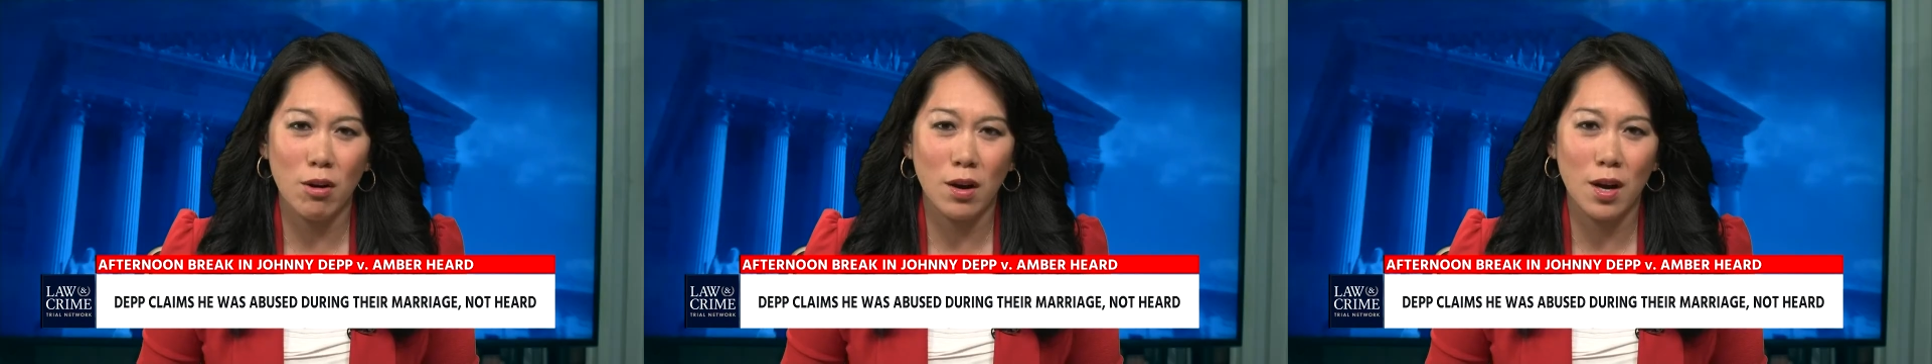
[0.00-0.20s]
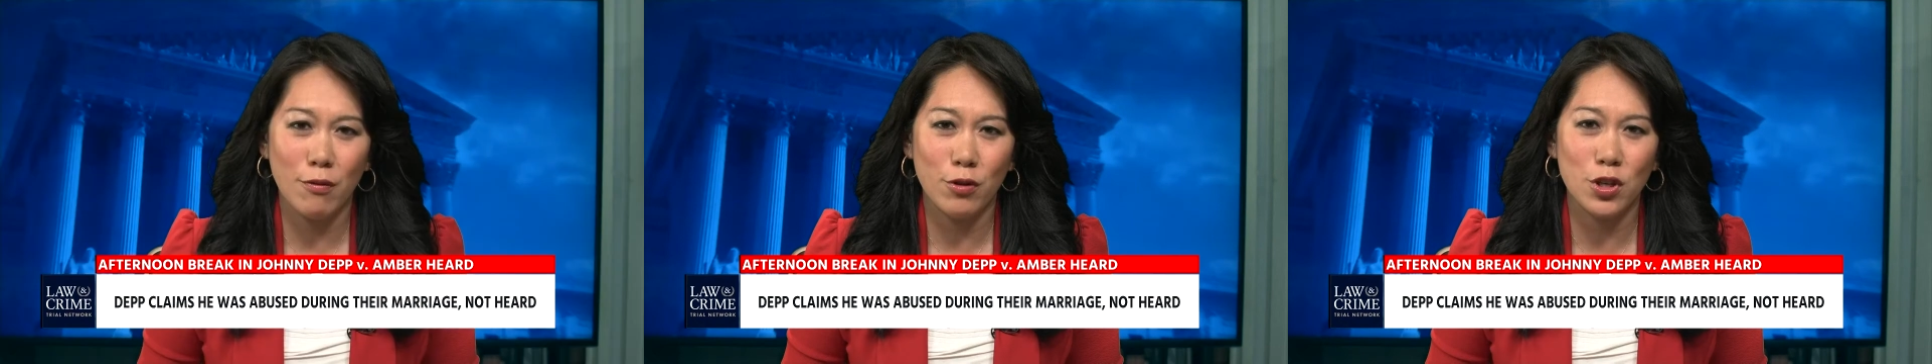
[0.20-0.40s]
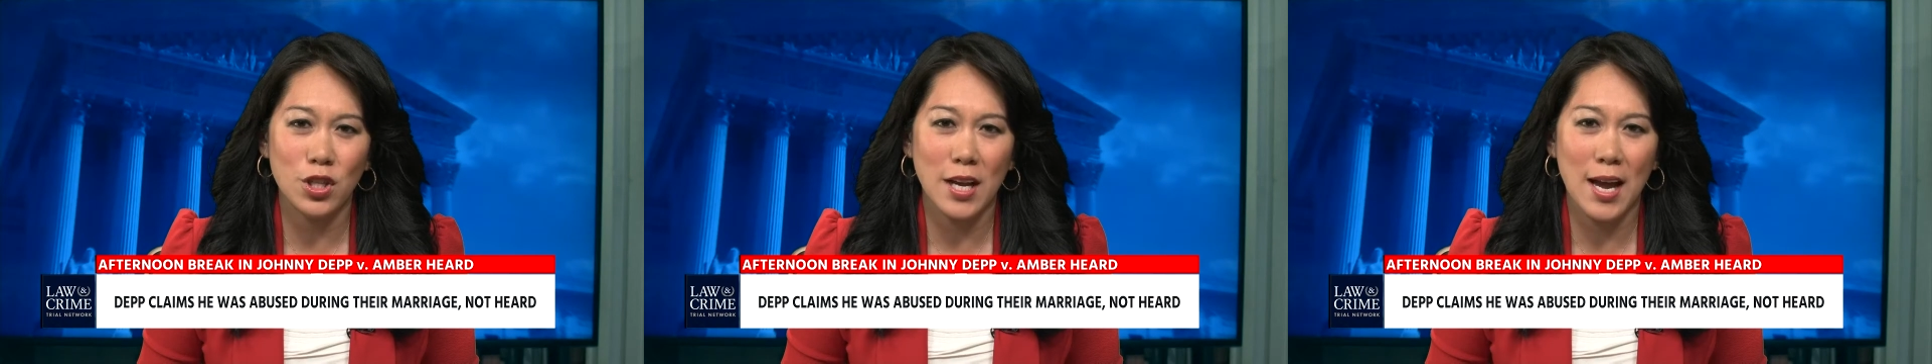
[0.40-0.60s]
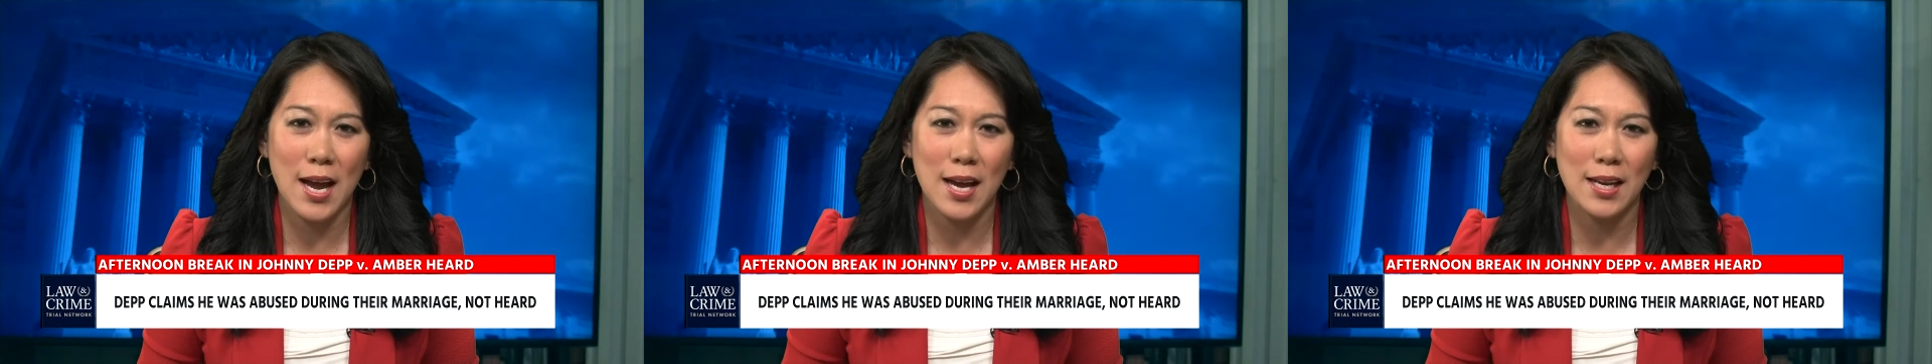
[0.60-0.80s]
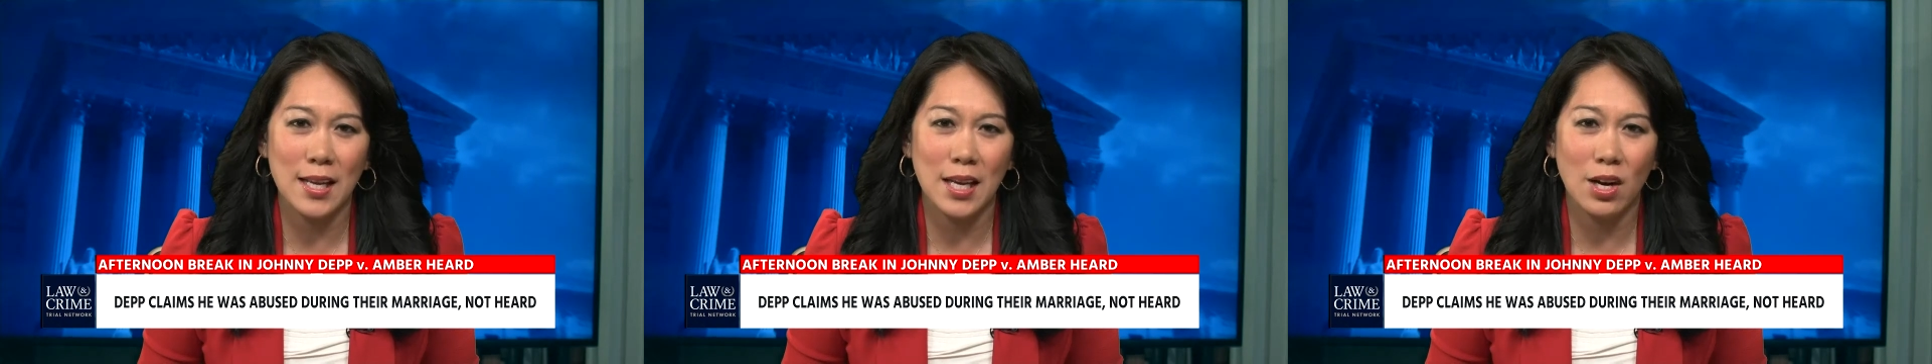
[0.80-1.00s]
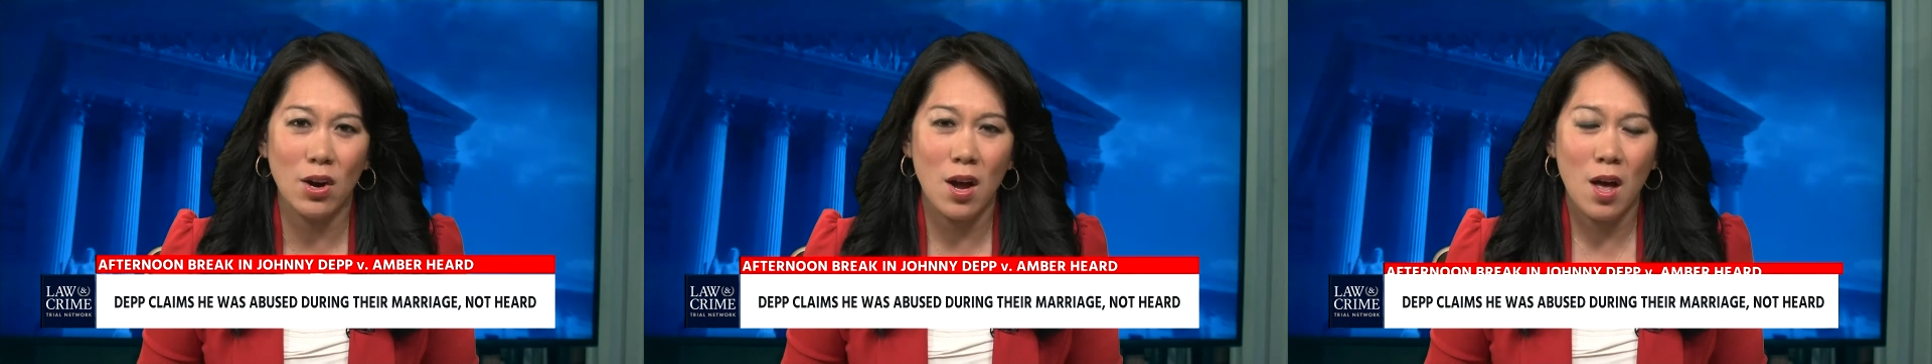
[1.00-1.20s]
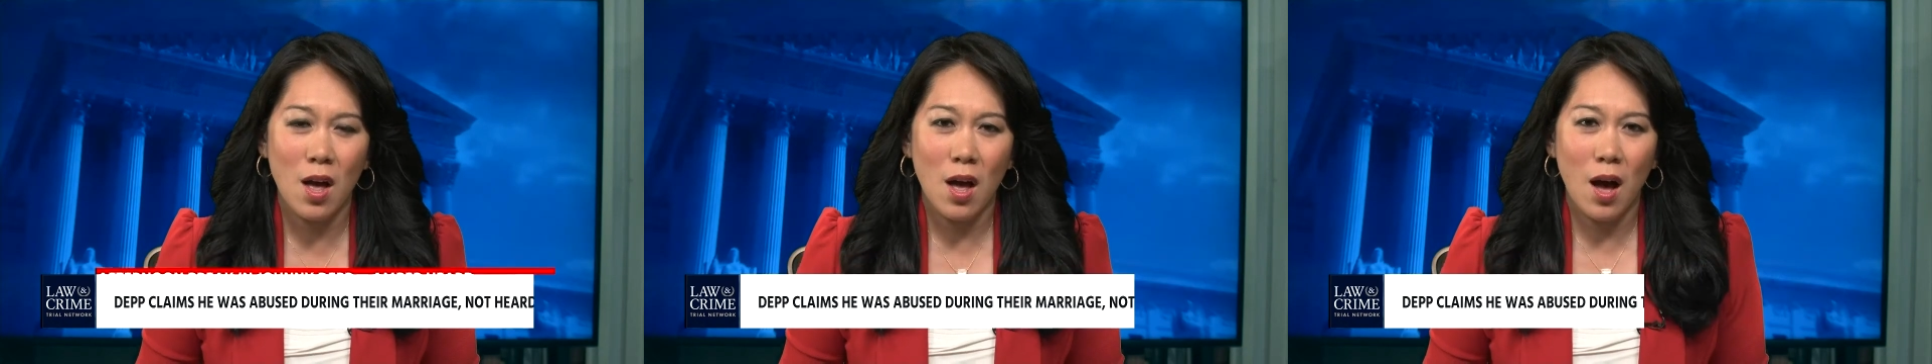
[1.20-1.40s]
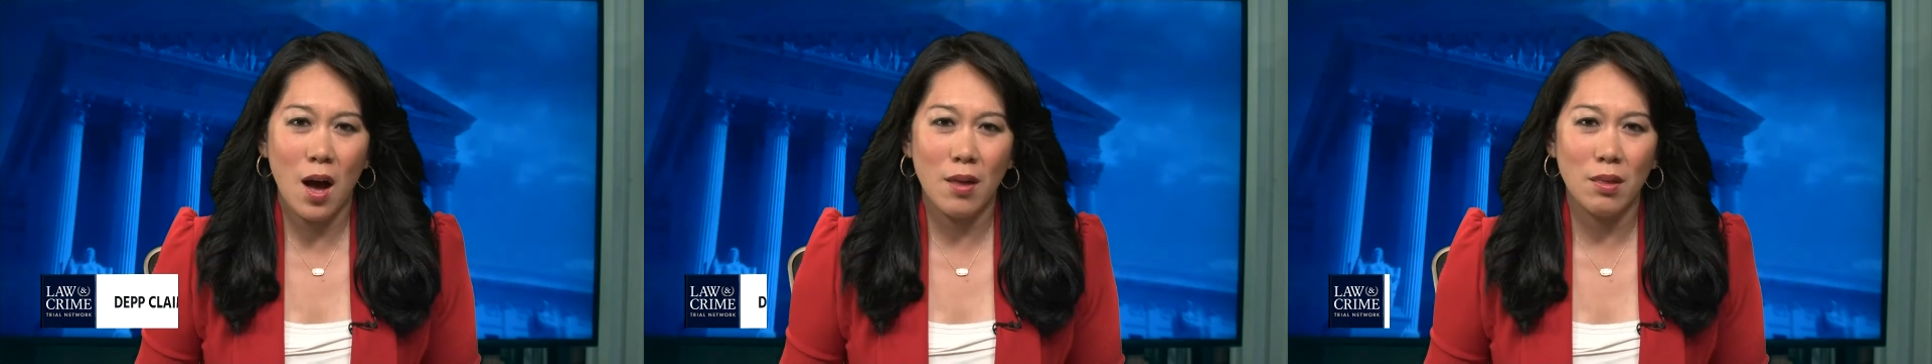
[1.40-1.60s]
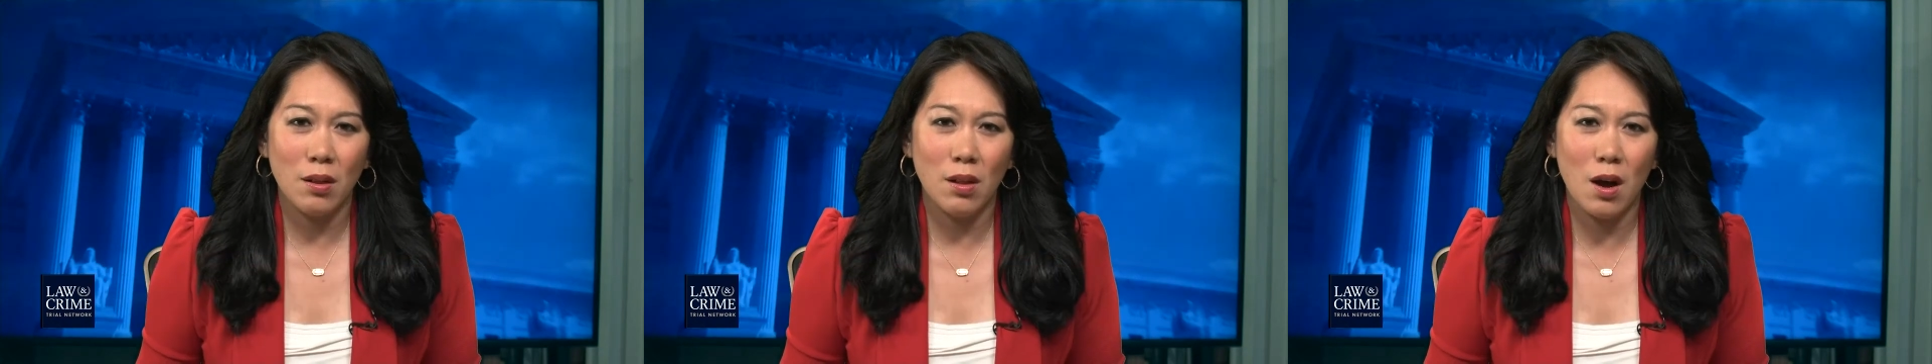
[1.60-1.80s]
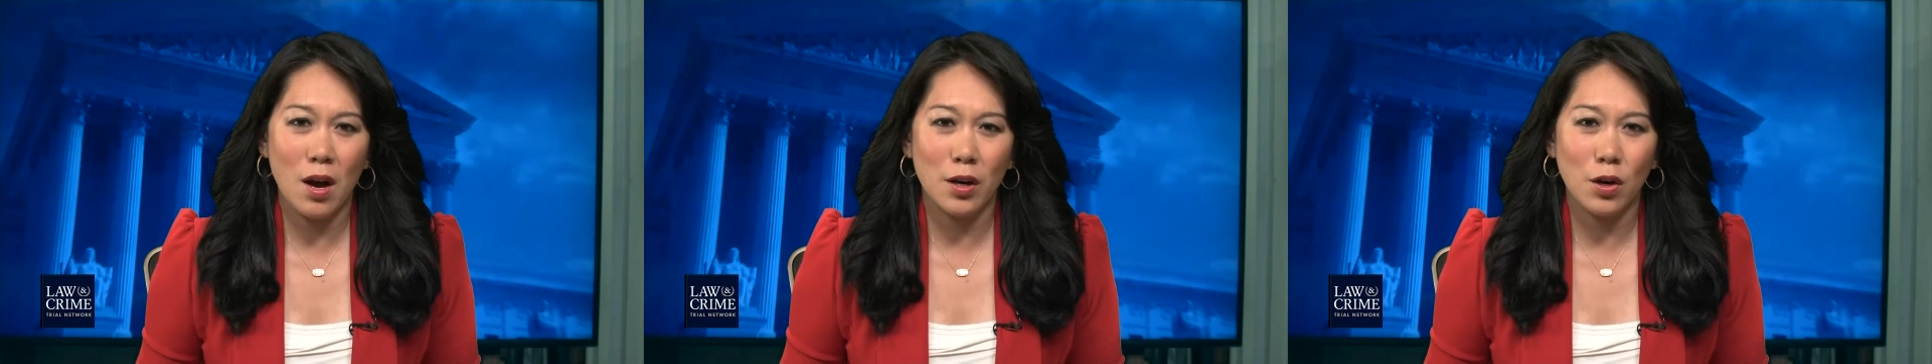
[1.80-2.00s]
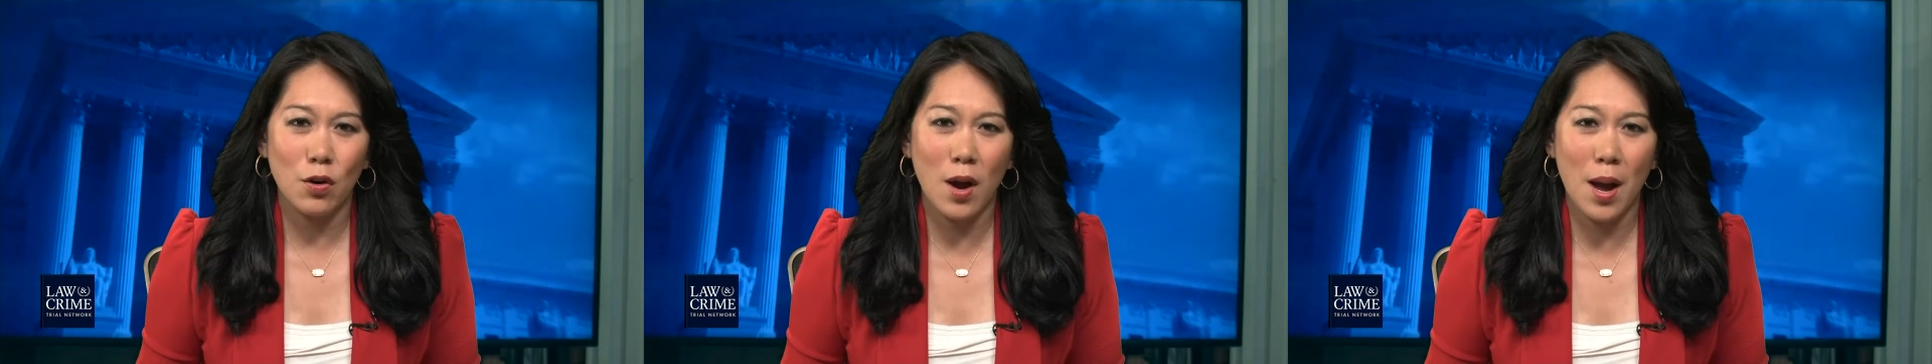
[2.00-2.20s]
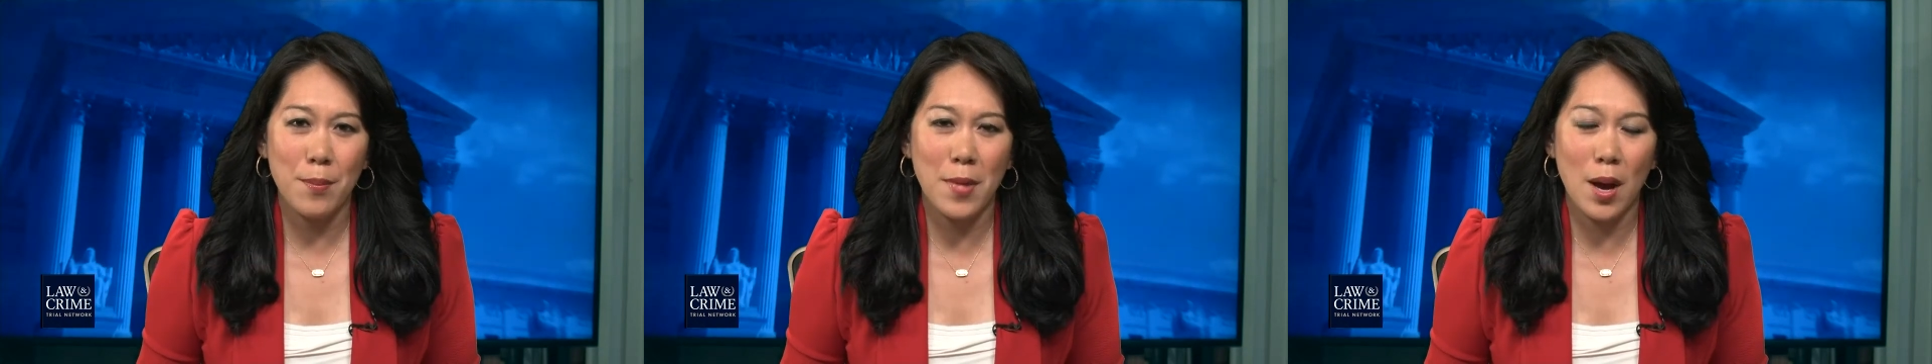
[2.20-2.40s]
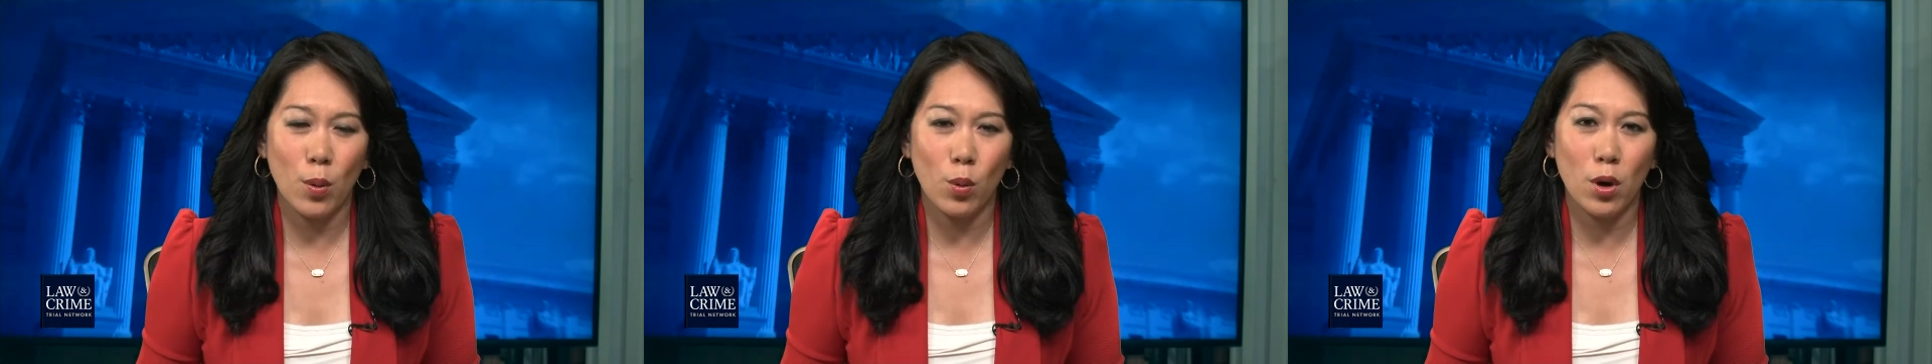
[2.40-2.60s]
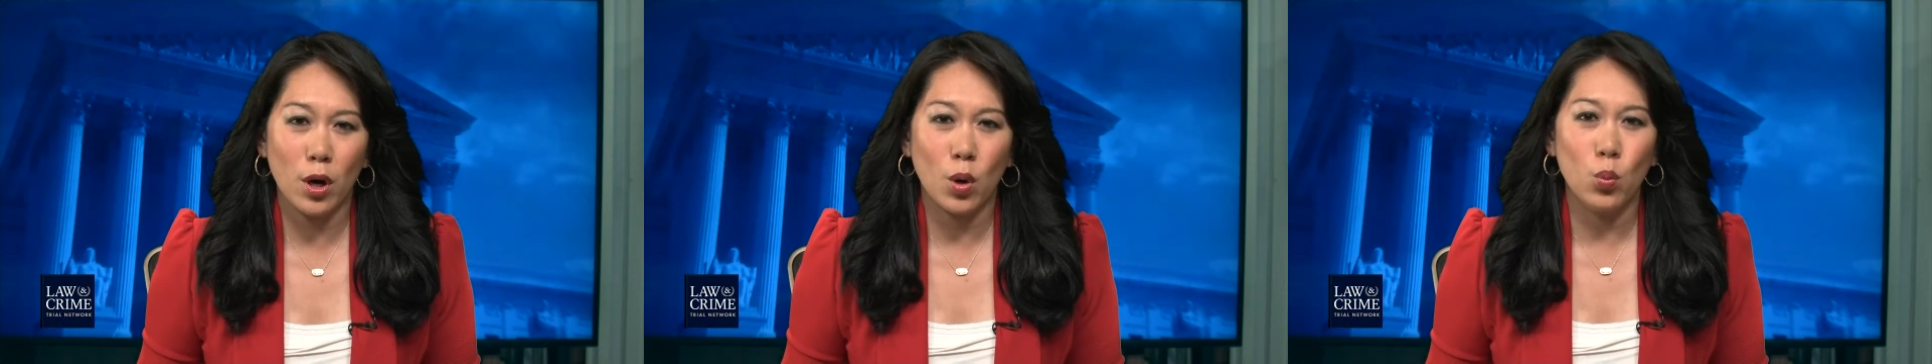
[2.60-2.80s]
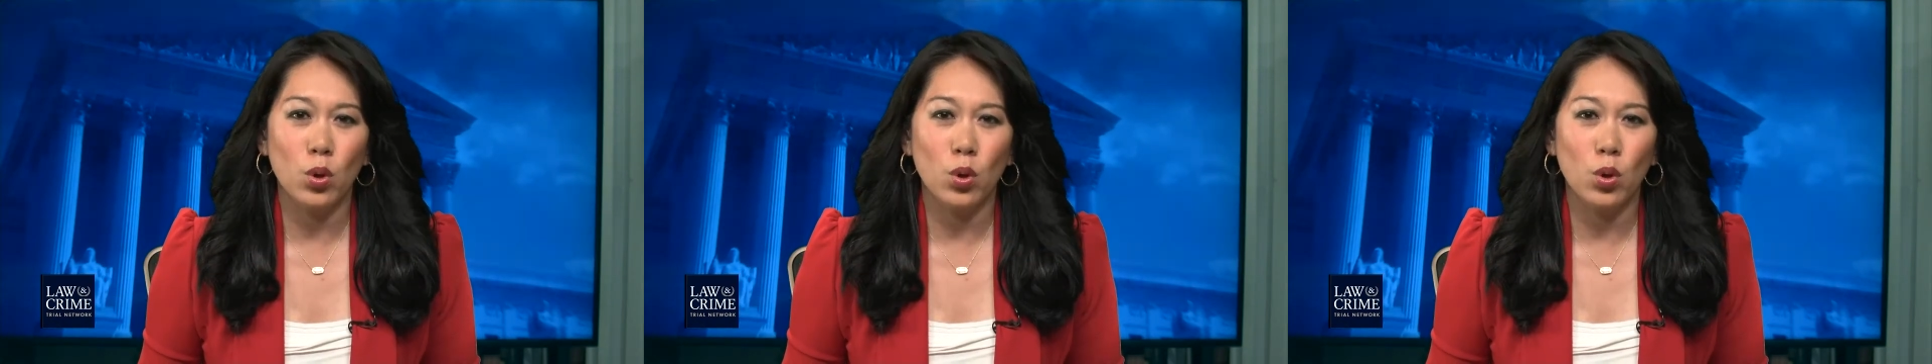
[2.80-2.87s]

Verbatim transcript: coverage ahead here on the Law and Crime Network.